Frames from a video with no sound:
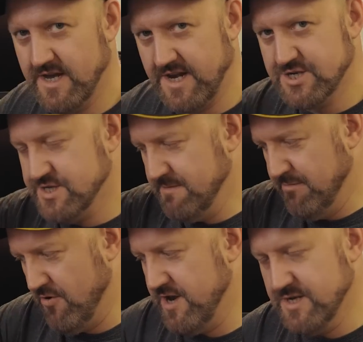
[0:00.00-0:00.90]
it actually
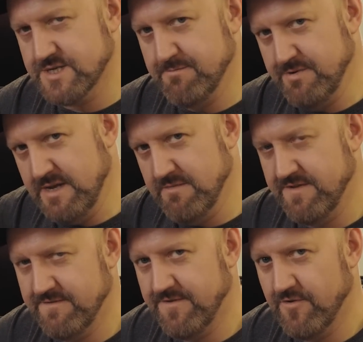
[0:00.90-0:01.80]
breaks a beam
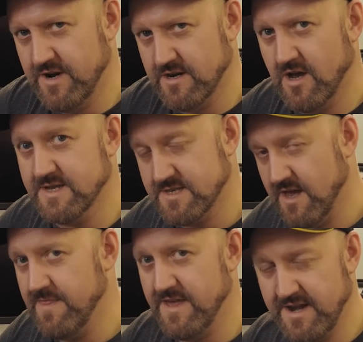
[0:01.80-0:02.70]
of infrared light
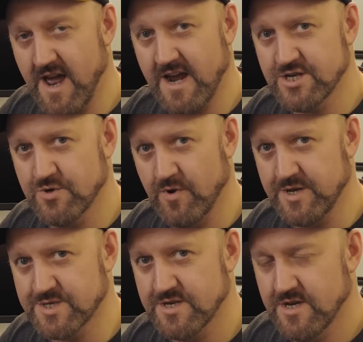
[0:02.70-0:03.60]
and then
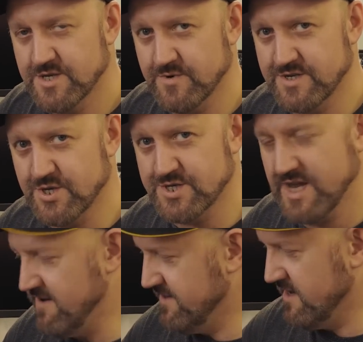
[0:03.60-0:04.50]
actuates. So it doesn't
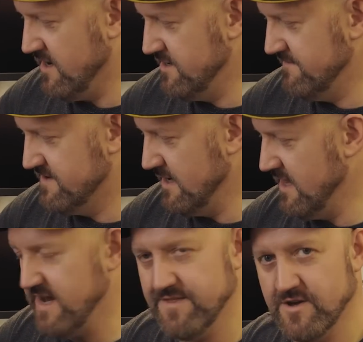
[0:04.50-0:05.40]
have the kind of
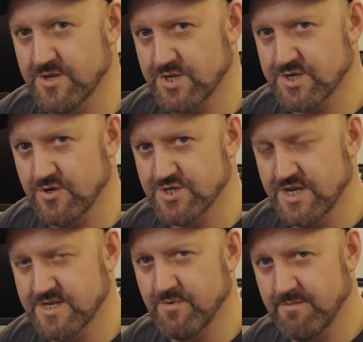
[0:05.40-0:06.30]
delay that is
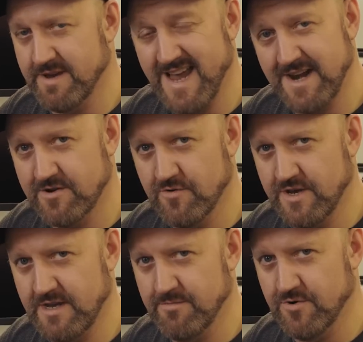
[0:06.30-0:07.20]
associated with a mechanical
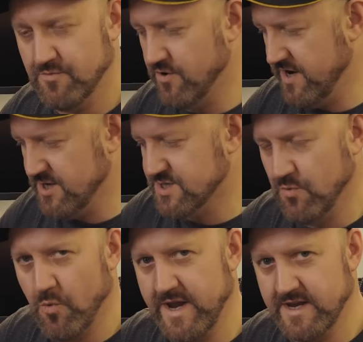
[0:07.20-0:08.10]
keyboard where it has
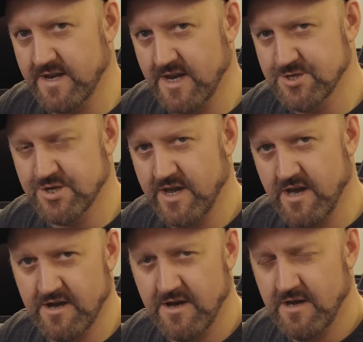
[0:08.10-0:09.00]
to wait in case you
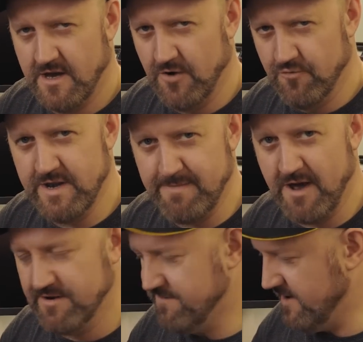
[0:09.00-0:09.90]
get a
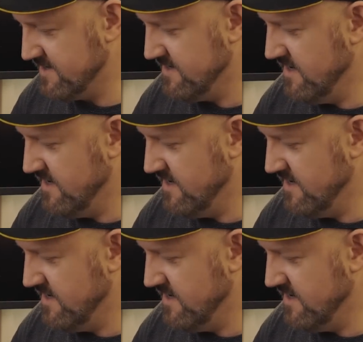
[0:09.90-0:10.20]
rebound effect.